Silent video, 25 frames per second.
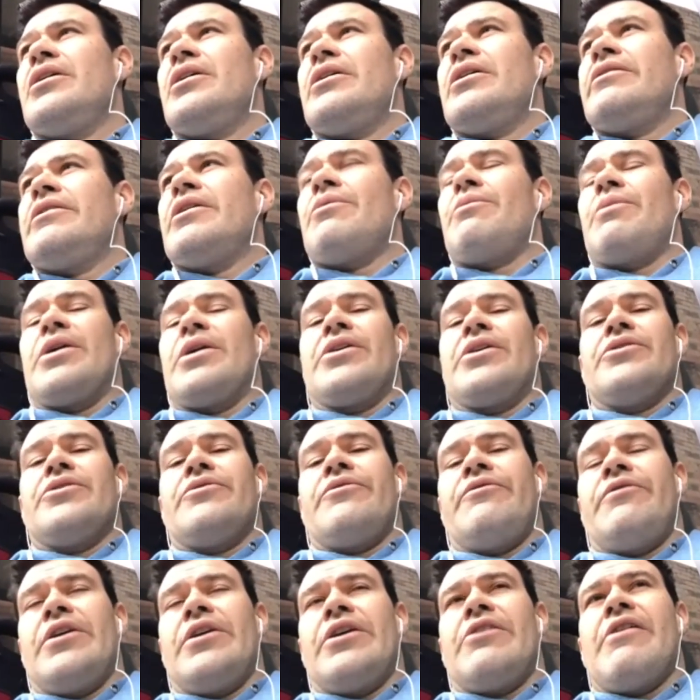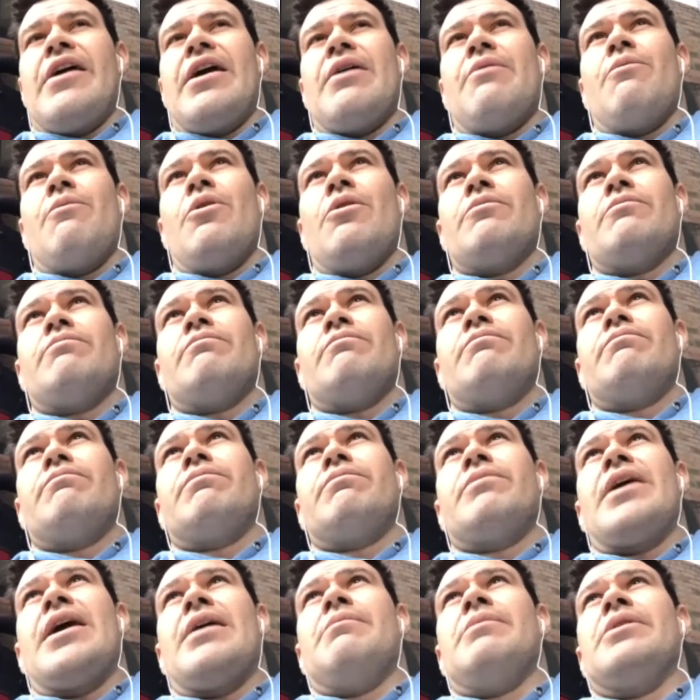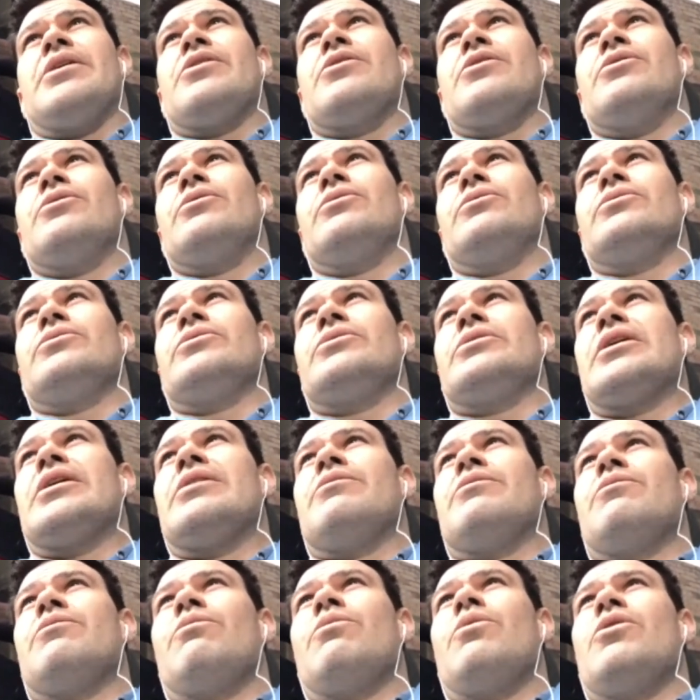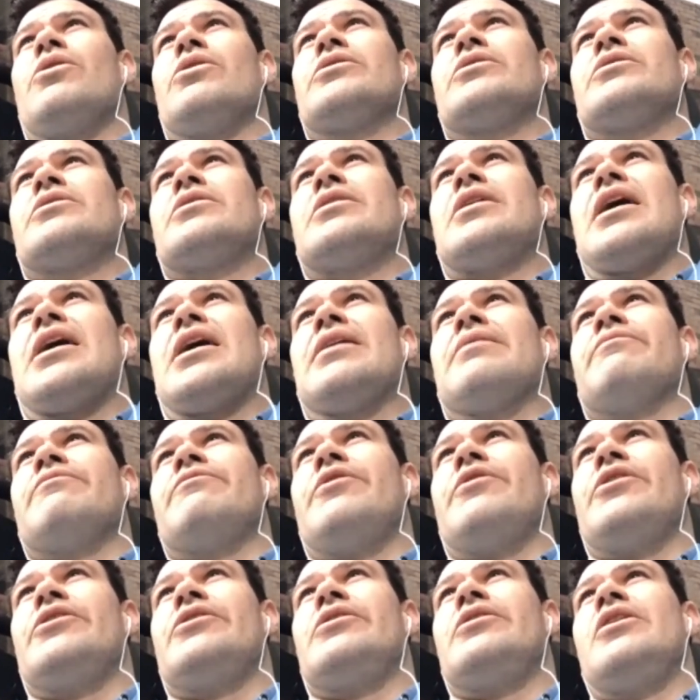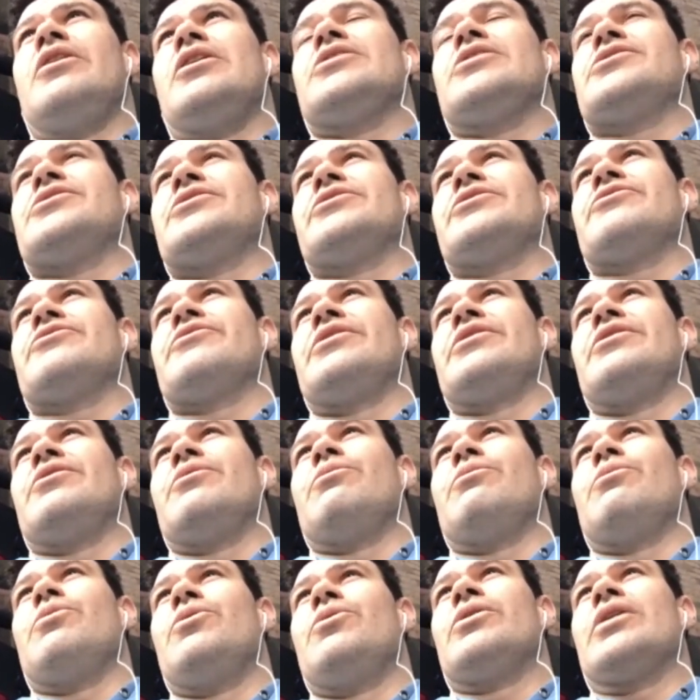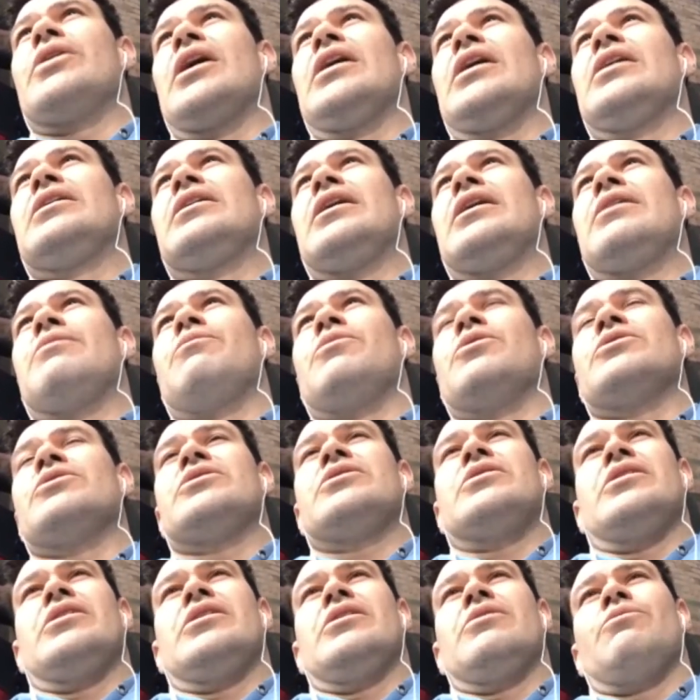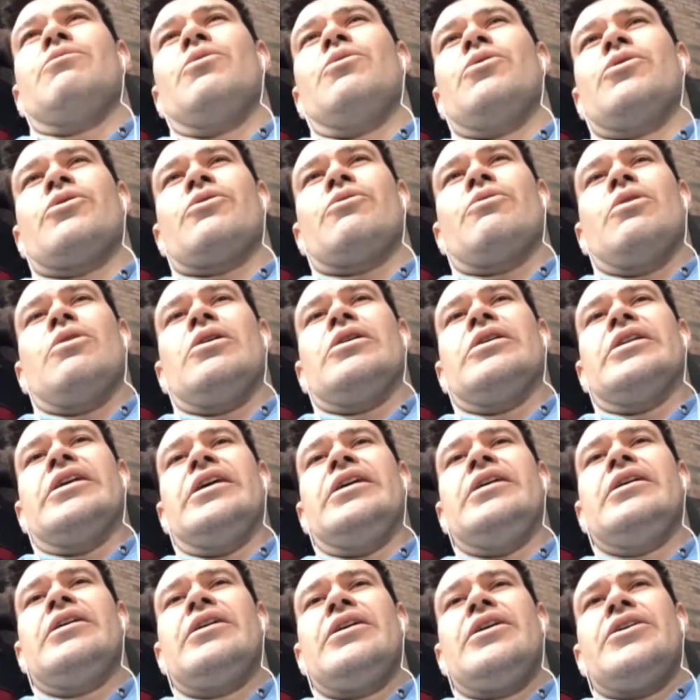that we can figure out what chemicals and what fertilizers are in the water and what's the water quality,